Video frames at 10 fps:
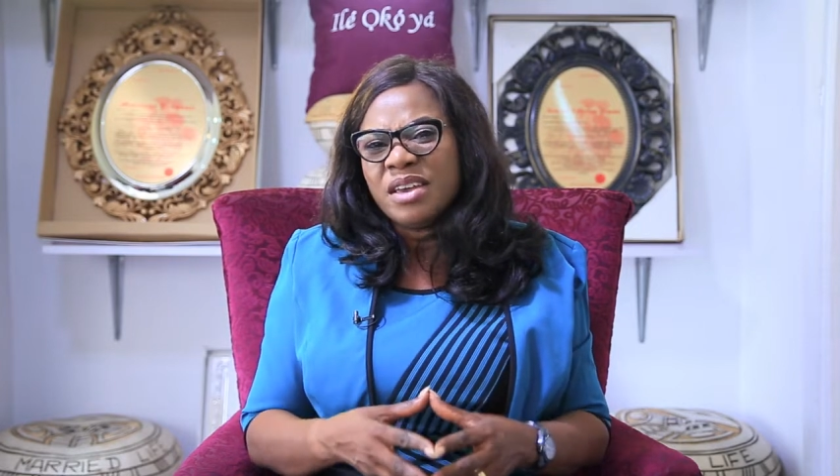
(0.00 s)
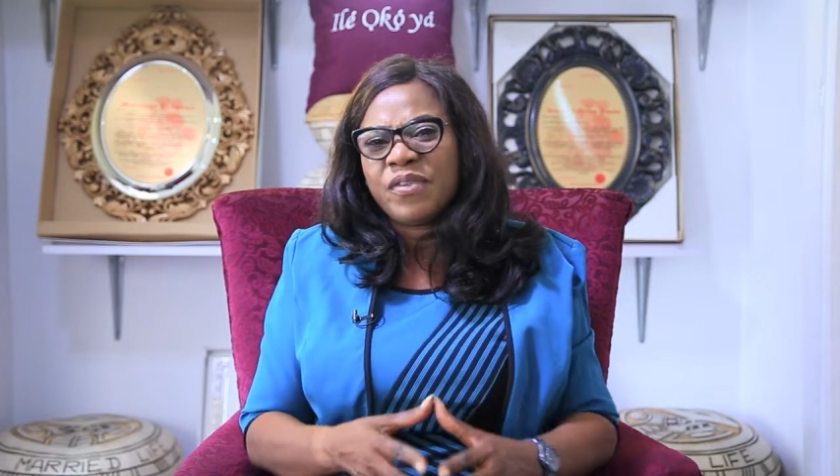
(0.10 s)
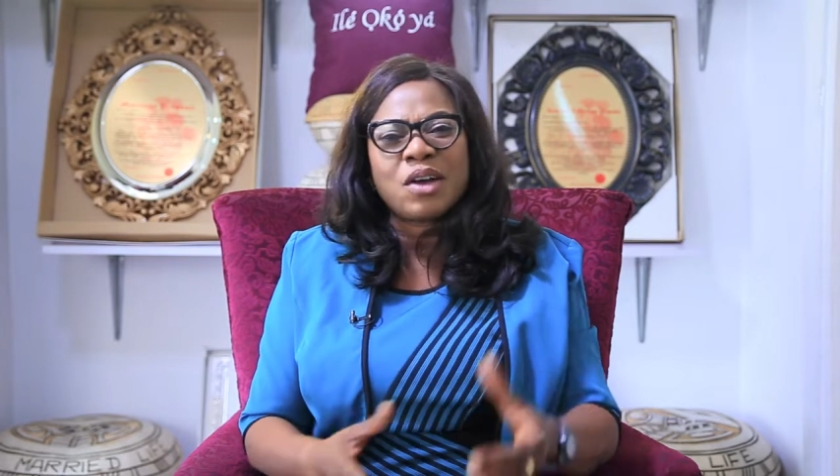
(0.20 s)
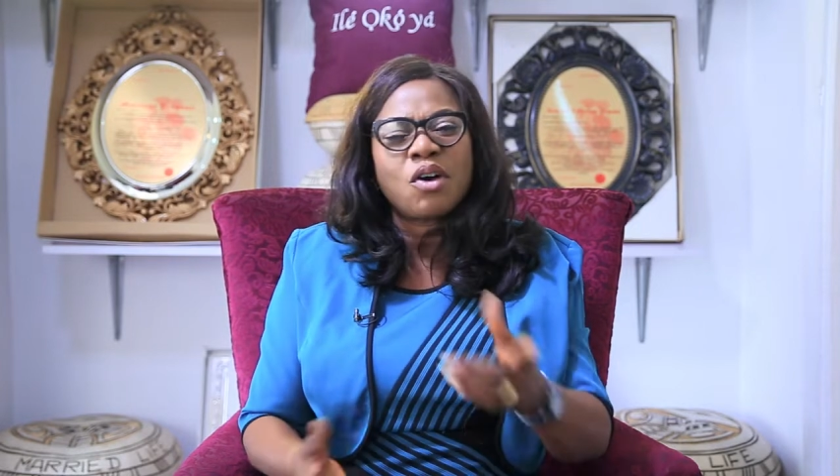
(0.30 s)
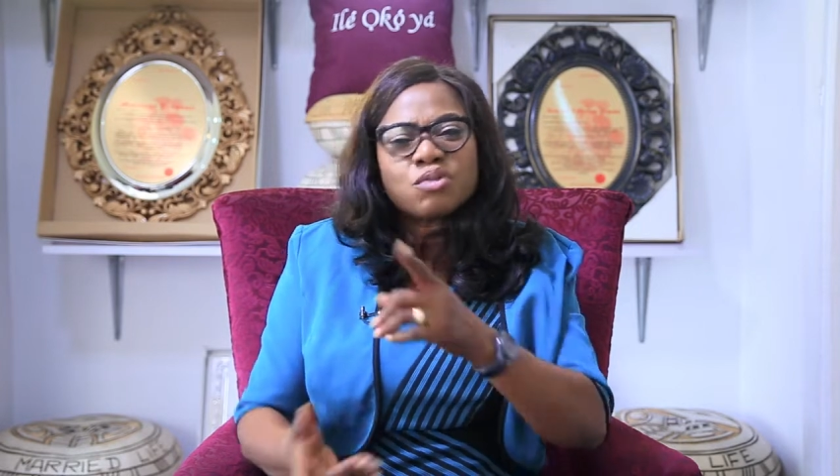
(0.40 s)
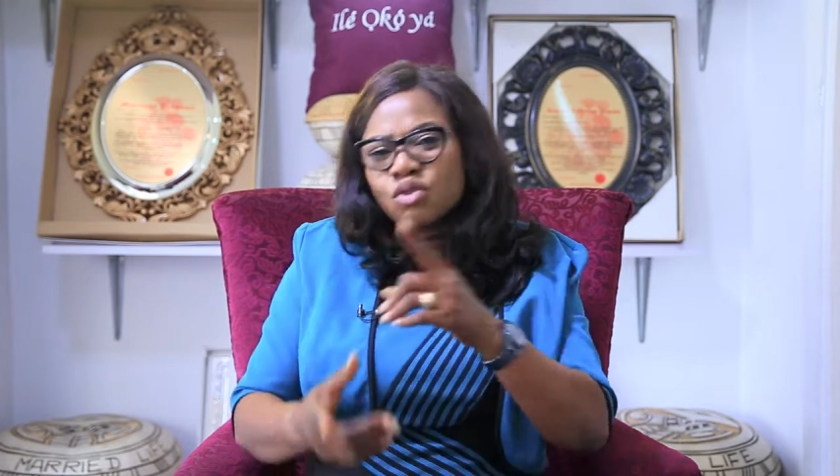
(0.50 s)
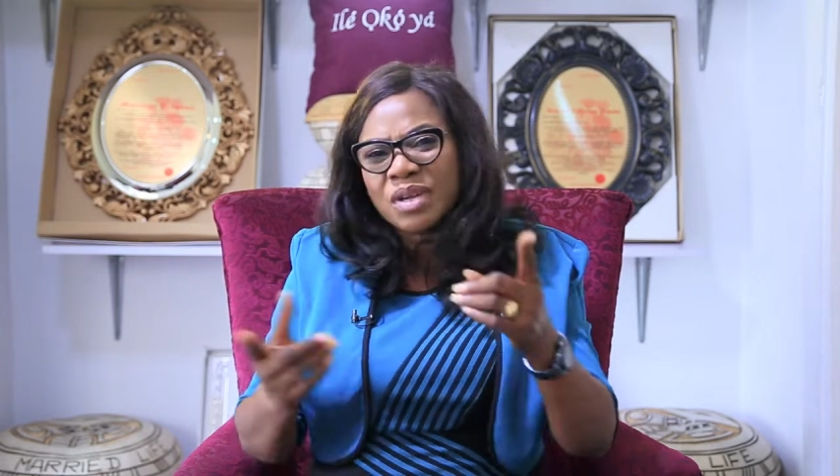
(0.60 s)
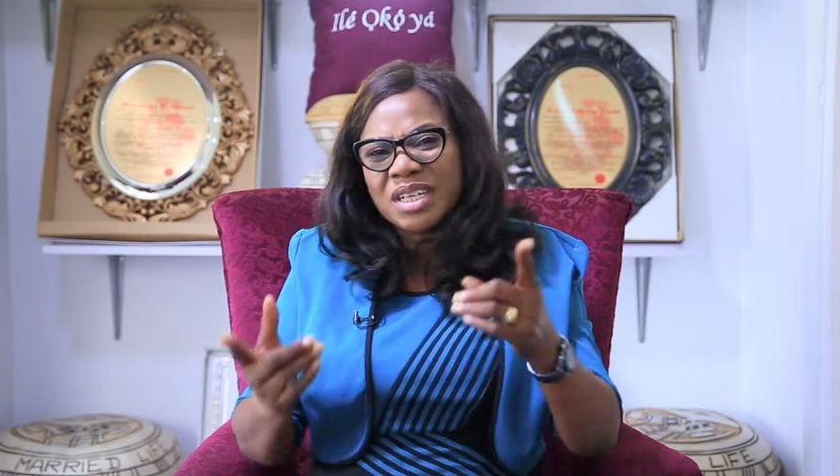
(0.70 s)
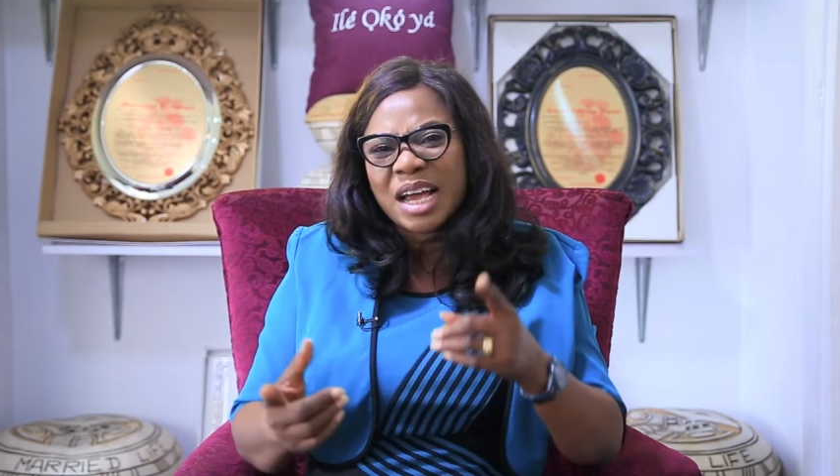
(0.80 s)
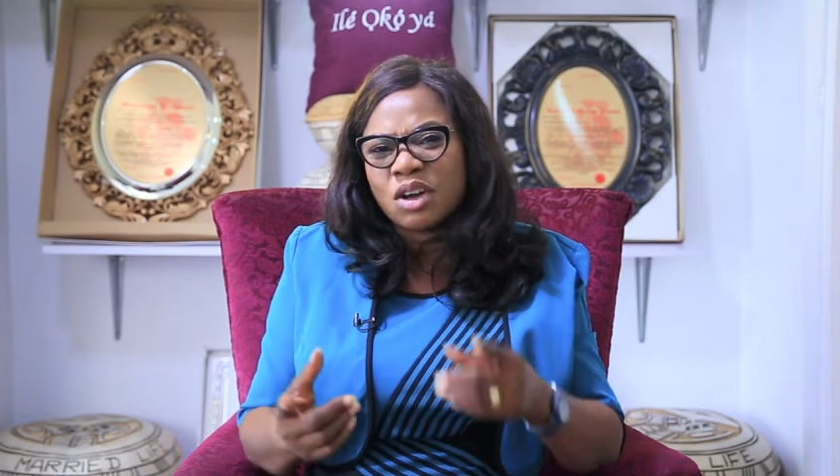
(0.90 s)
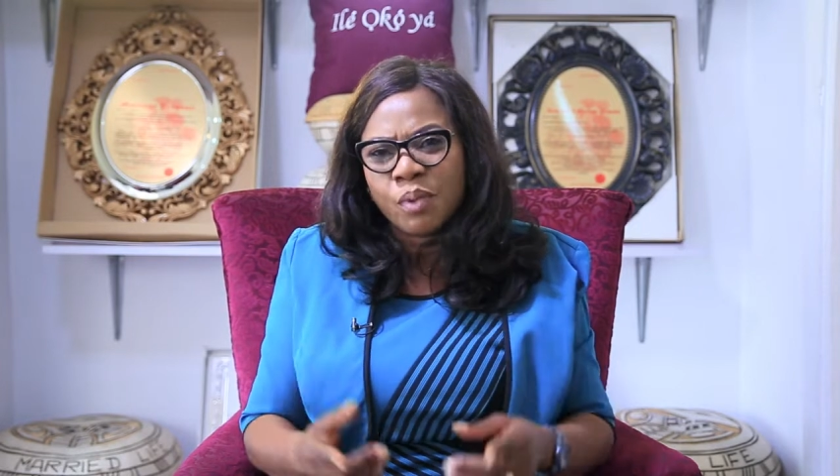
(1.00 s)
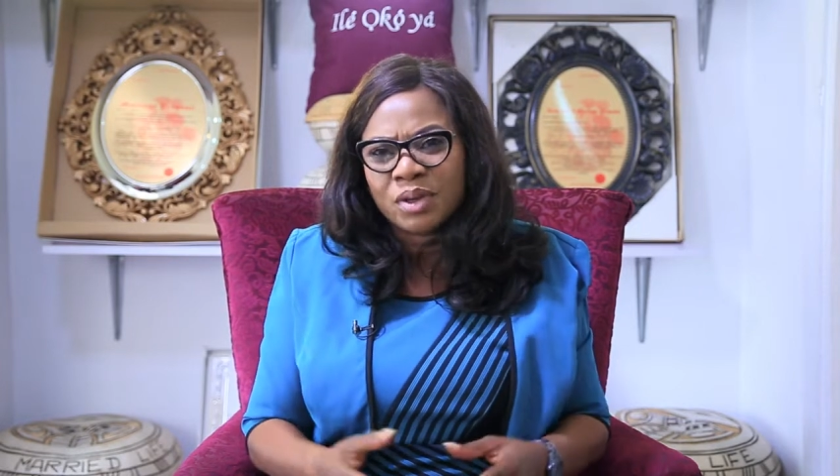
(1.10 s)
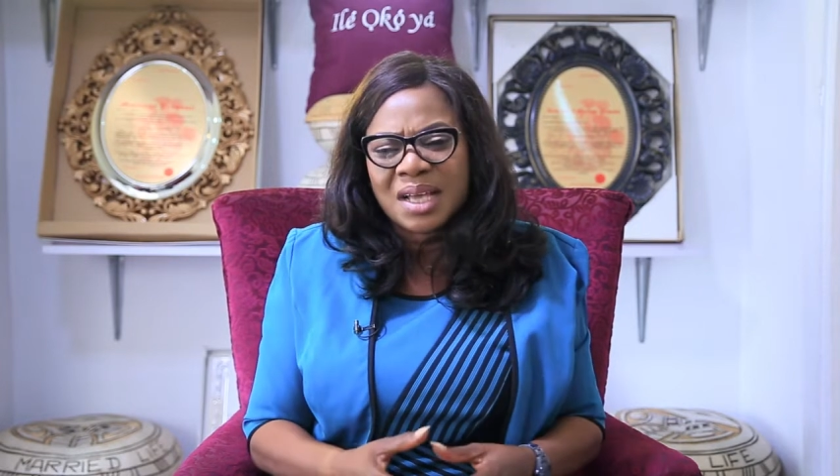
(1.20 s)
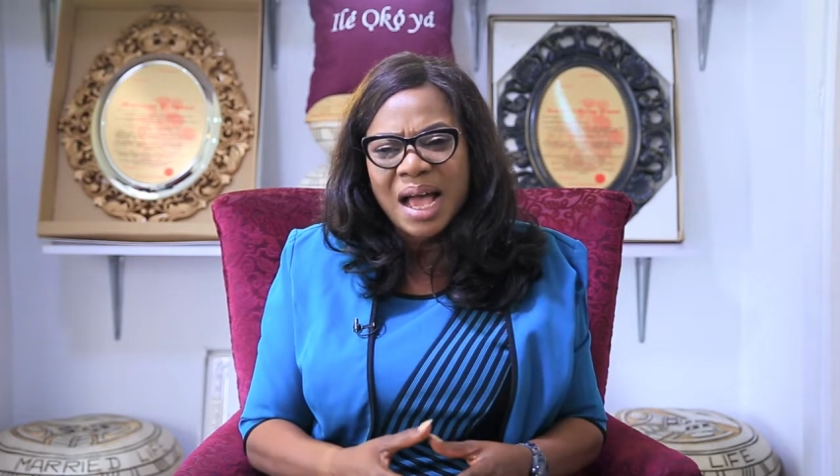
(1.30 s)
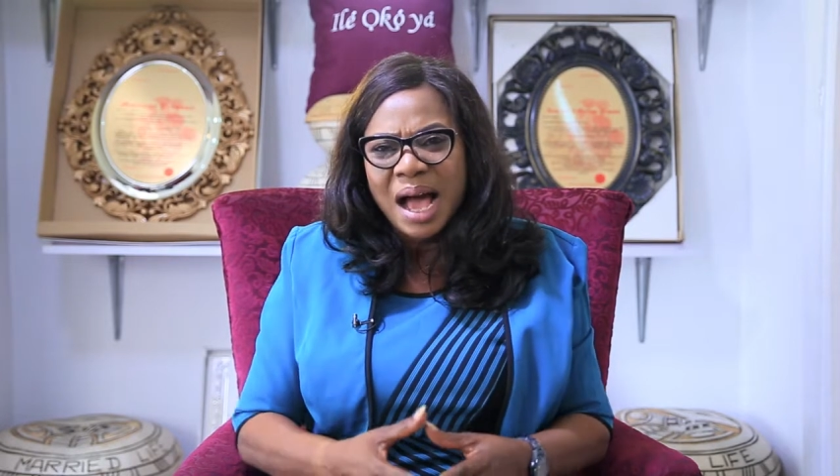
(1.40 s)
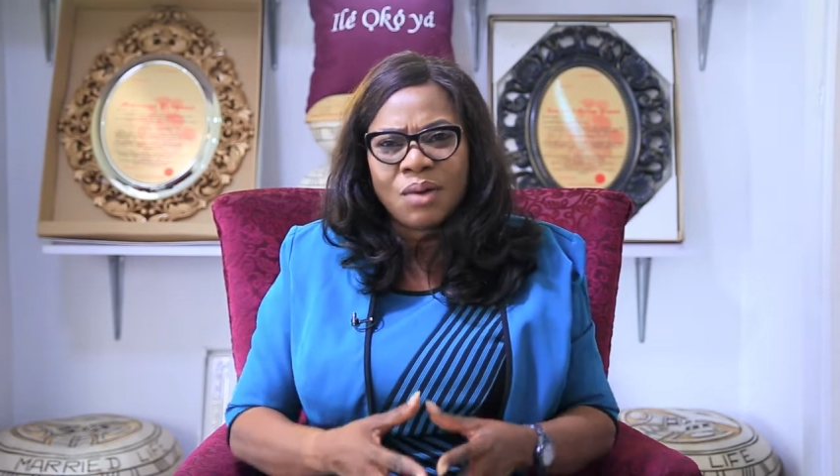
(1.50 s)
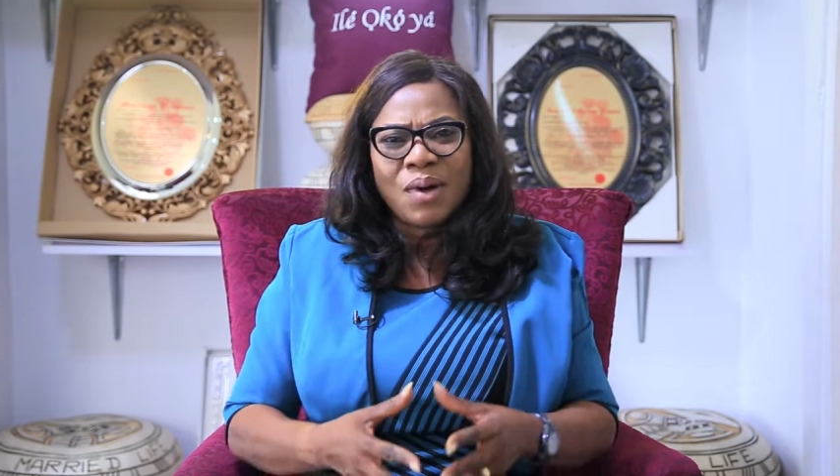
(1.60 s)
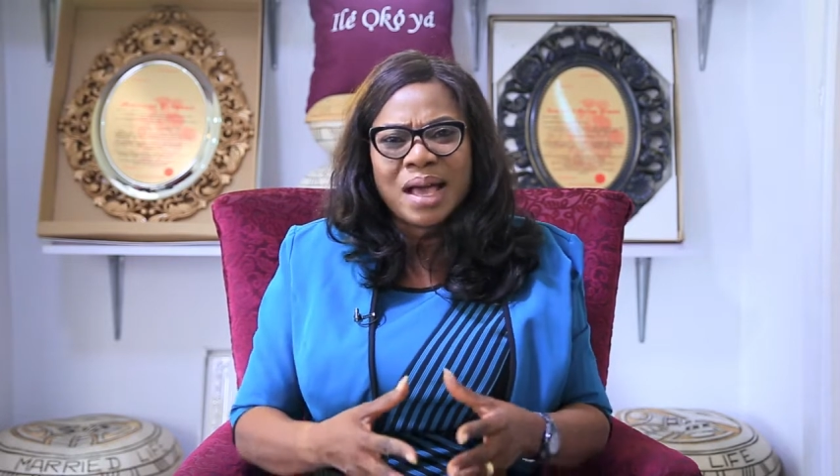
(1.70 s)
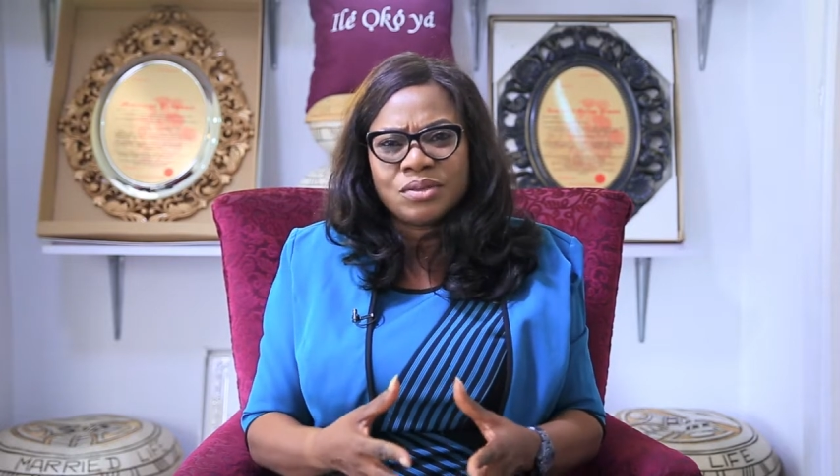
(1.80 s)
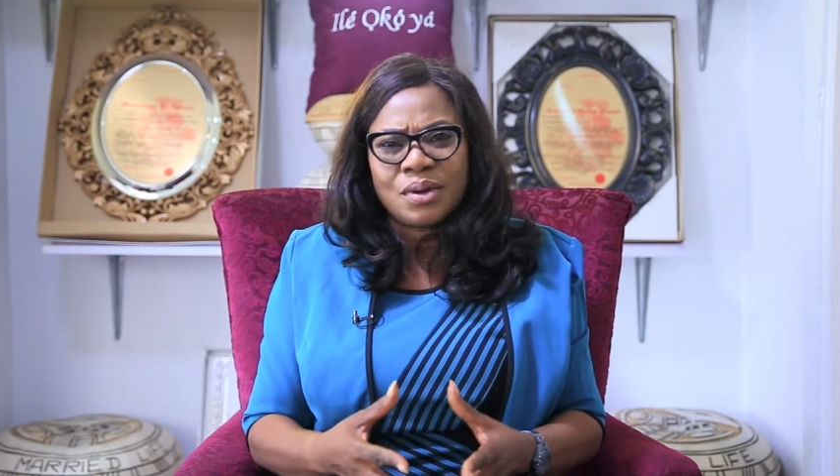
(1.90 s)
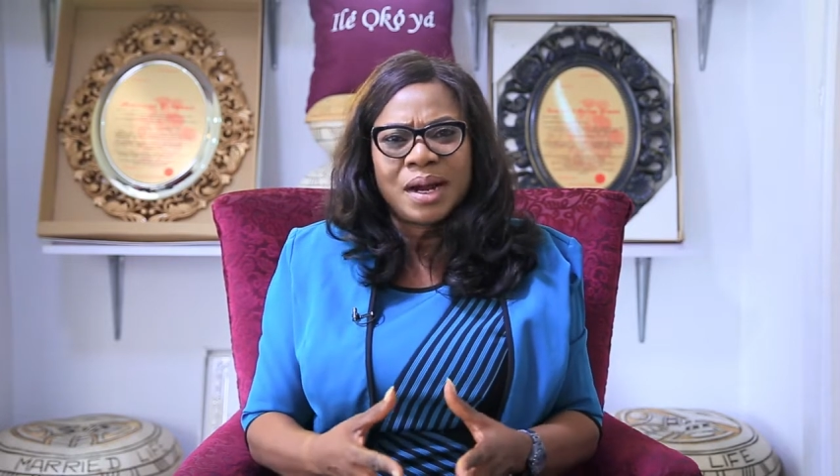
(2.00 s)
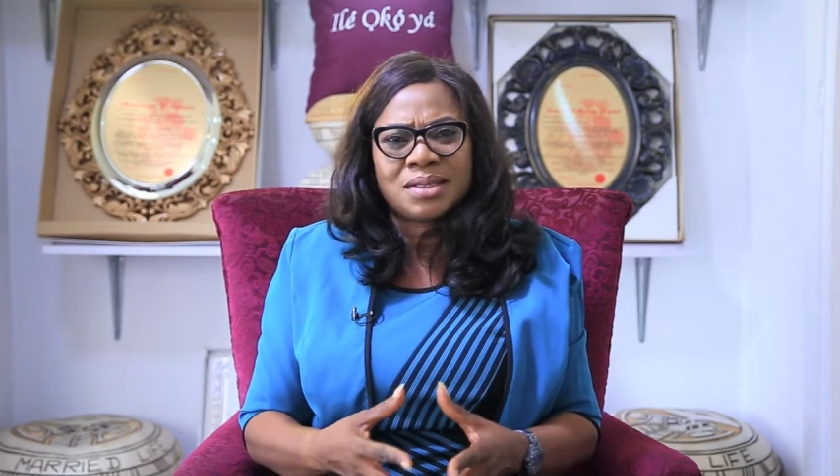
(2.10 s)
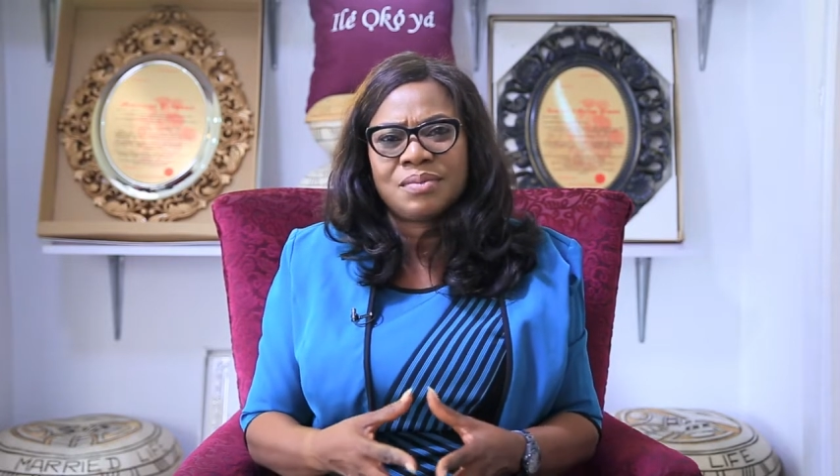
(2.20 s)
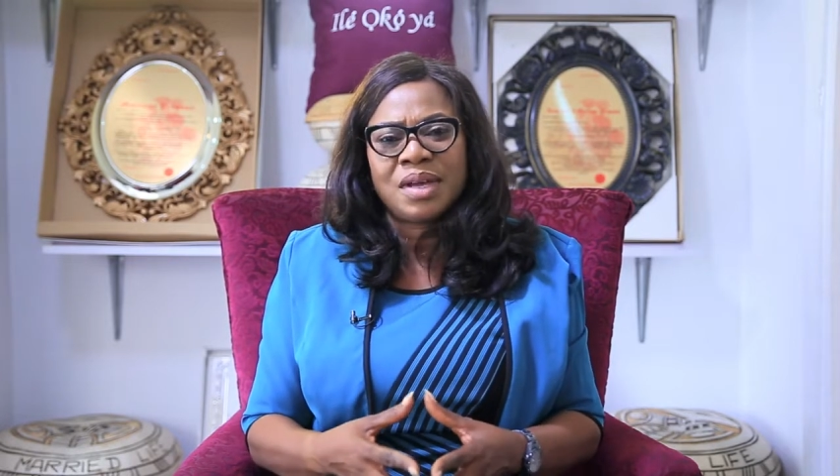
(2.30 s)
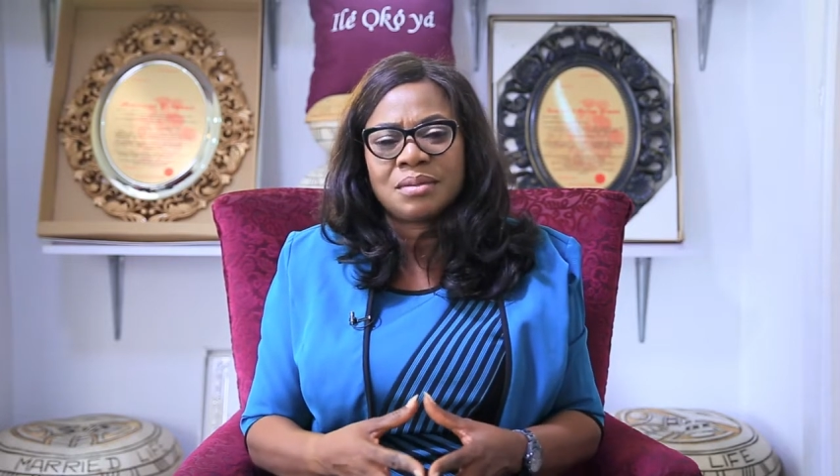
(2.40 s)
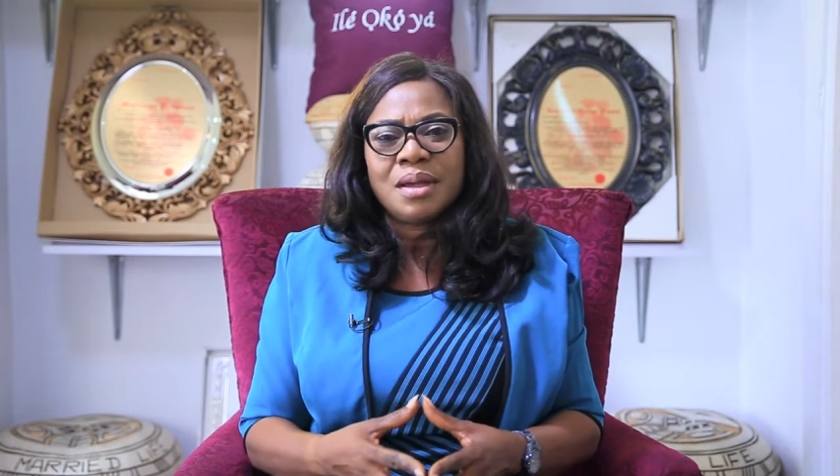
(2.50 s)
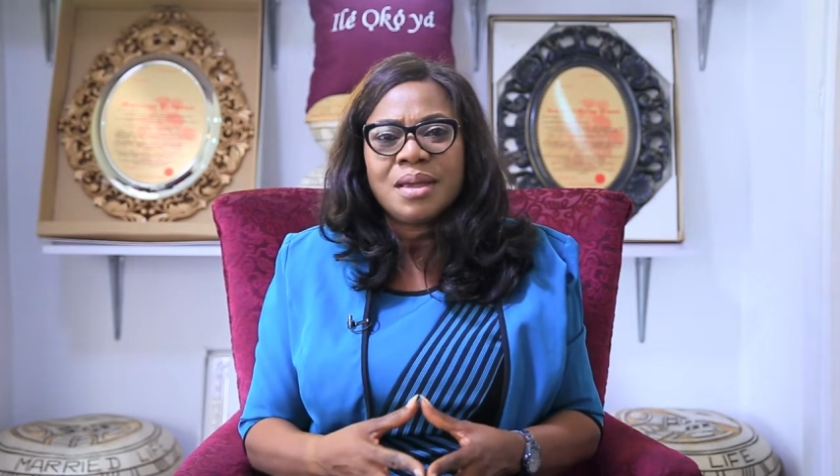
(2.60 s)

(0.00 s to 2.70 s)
If I come to meet that your boss, why are you harassing my...